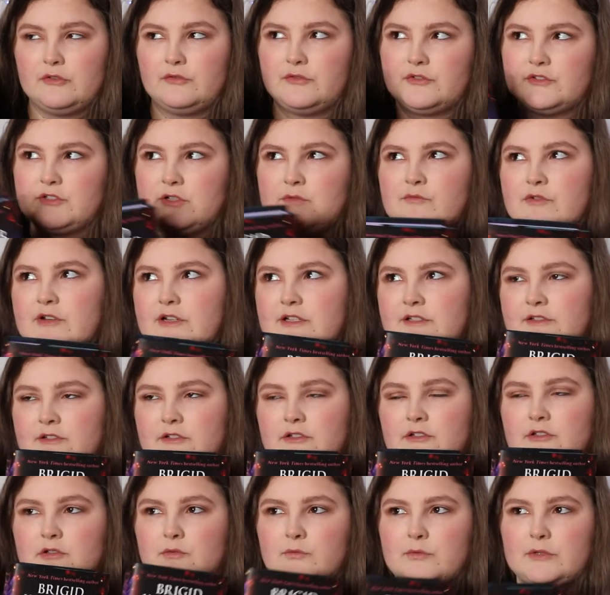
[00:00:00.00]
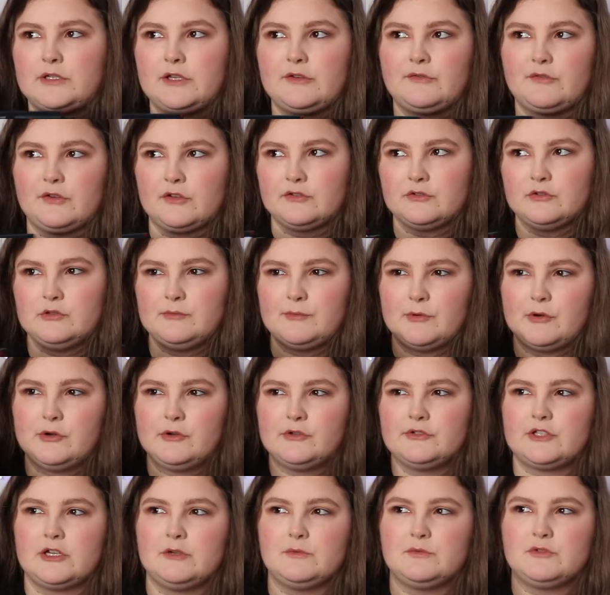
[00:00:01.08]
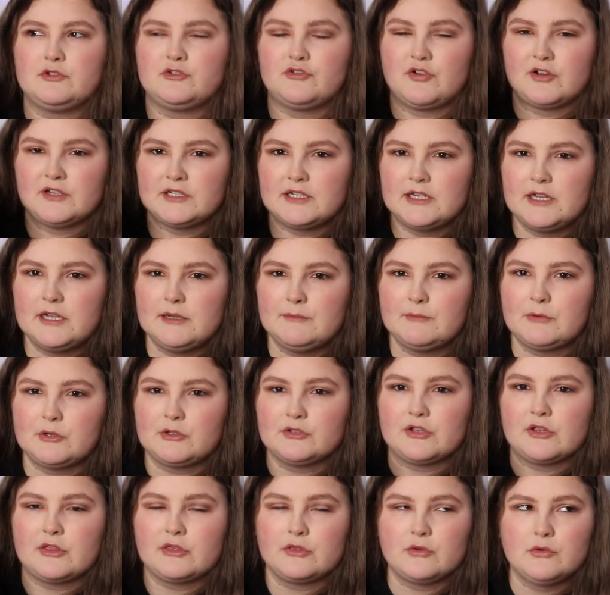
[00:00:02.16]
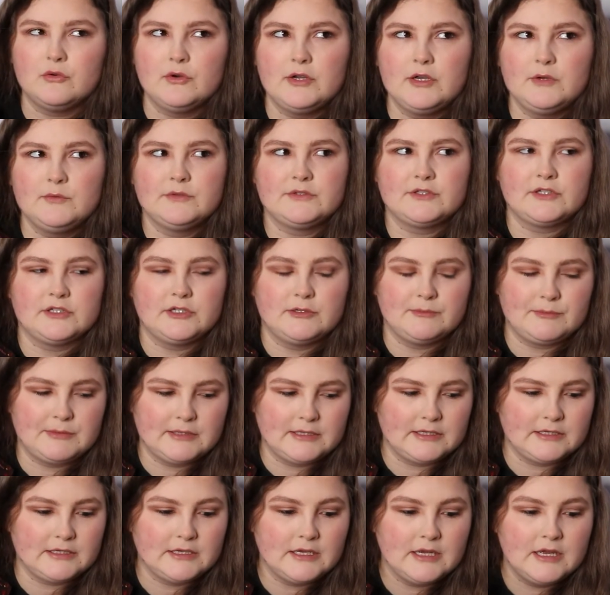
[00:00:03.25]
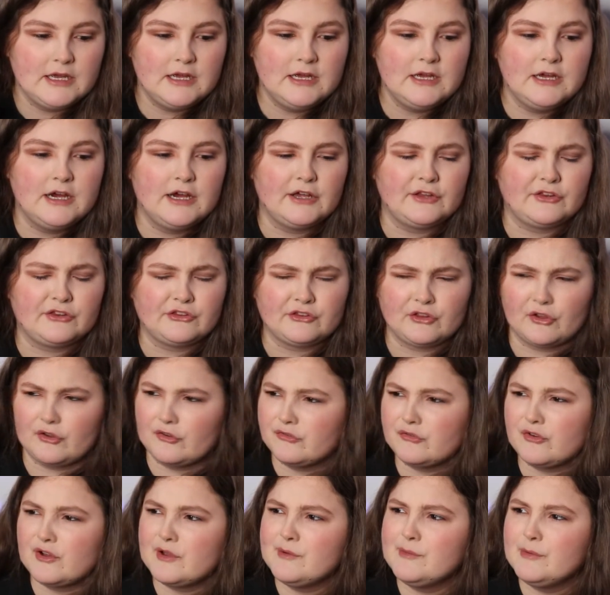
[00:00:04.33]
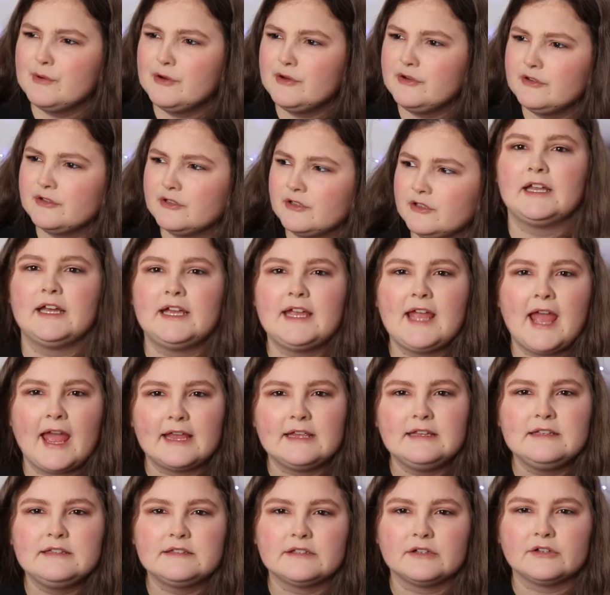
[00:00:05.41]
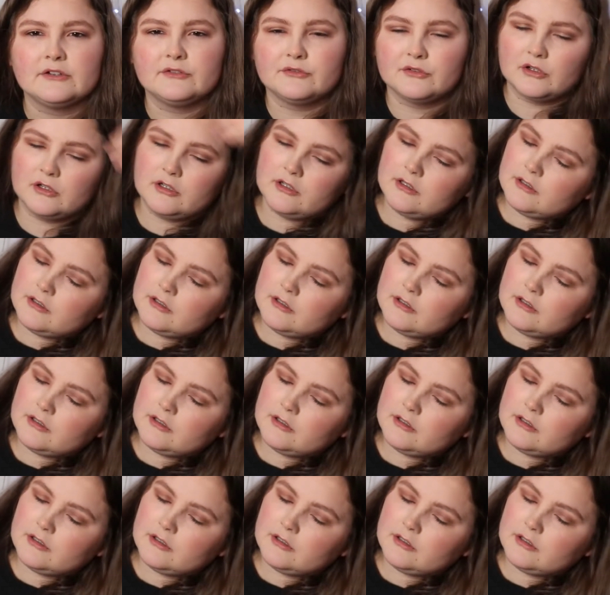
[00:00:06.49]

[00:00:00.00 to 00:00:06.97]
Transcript: For some reason, when I first got the box, I was dreading it because I thought it was going to be a sci-fi book. And I hate sci-fi.